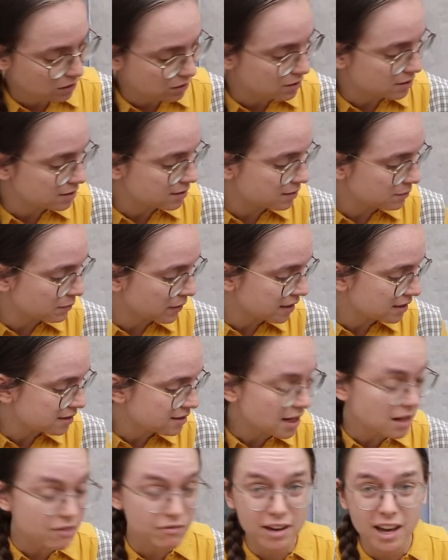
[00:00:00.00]
because
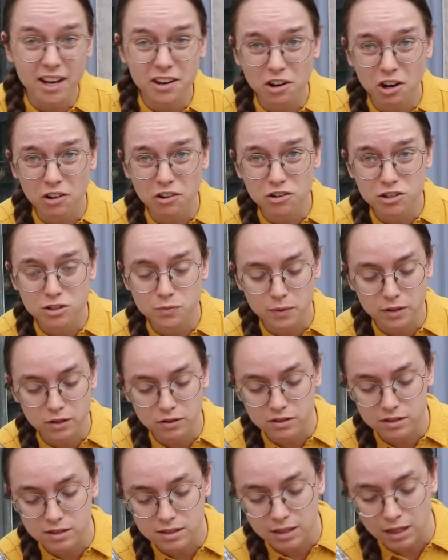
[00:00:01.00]
myself and other
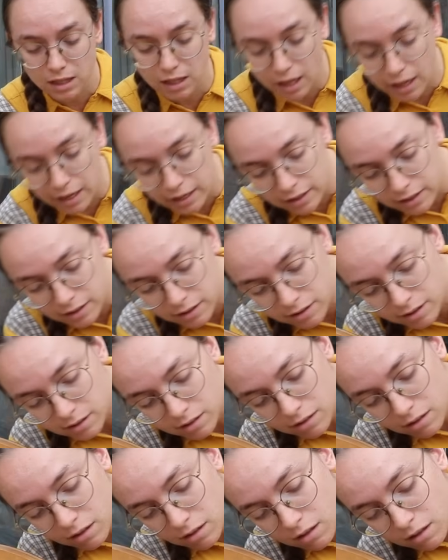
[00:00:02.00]
spinners like
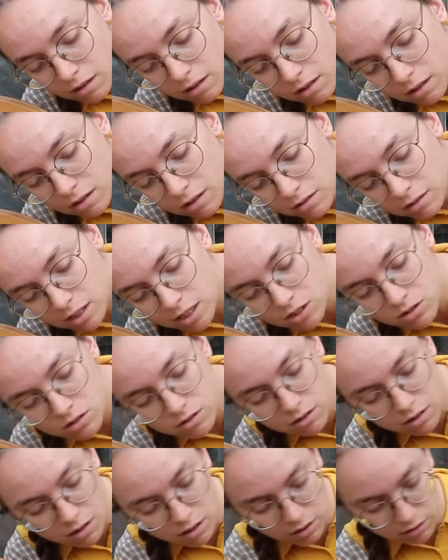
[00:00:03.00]

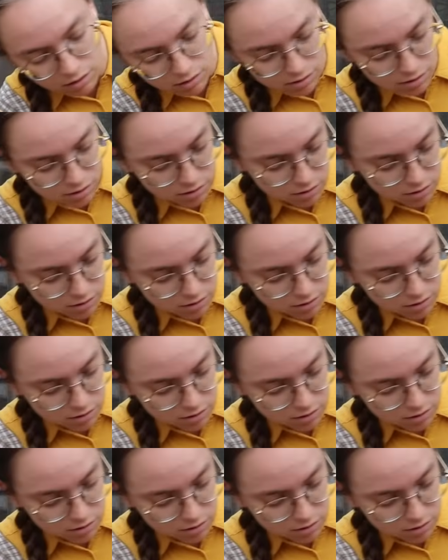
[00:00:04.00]
natural colors.